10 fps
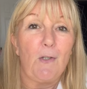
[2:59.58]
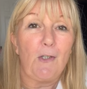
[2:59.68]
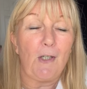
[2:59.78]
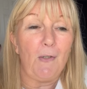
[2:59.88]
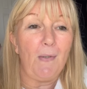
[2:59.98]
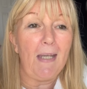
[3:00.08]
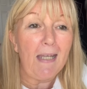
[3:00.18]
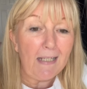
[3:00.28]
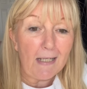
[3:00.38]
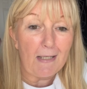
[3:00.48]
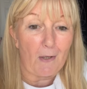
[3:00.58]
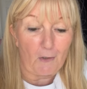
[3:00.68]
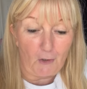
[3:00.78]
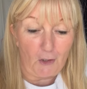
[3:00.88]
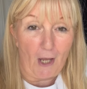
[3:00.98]
So in a
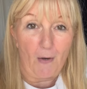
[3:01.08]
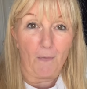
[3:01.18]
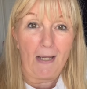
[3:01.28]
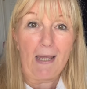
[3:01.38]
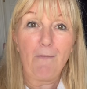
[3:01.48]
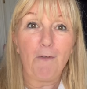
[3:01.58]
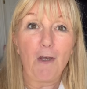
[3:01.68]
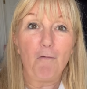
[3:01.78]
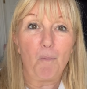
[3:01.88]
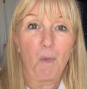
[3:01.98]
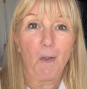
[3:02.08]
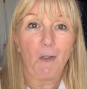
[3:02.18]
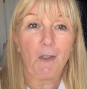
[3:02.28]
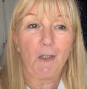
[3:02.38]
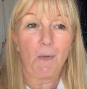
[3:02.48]
nutshell, if you've booked